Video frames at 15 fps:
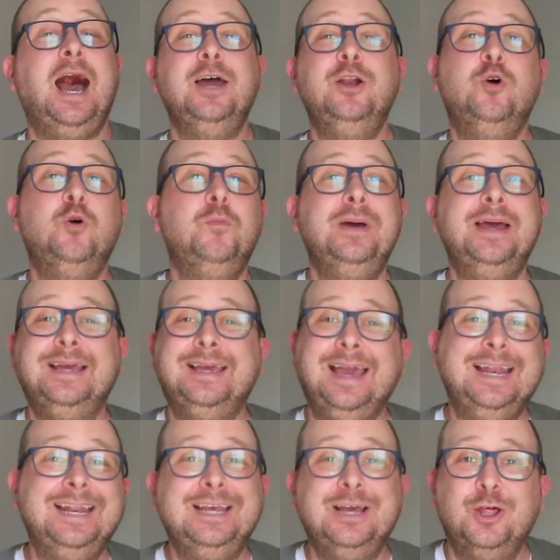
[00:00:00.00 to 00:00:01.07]
I don't make
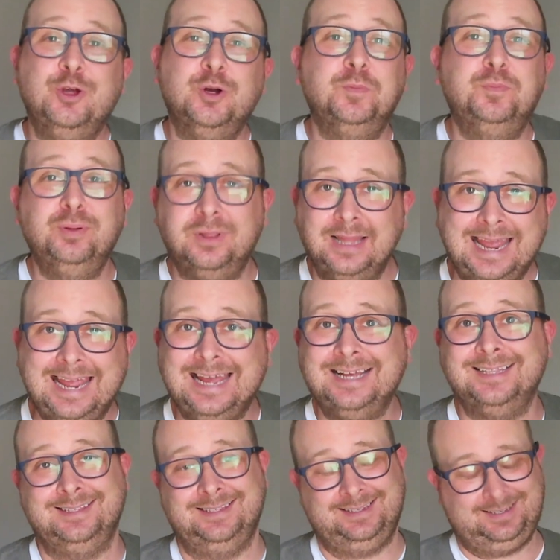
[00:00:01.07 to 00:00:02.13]
any other
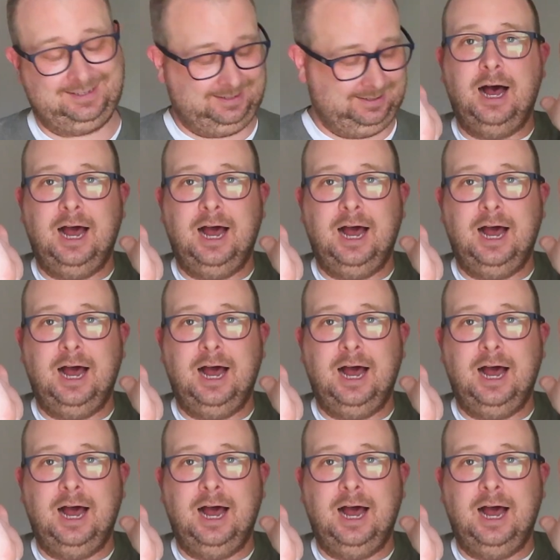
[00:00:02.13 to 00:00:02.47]
plans.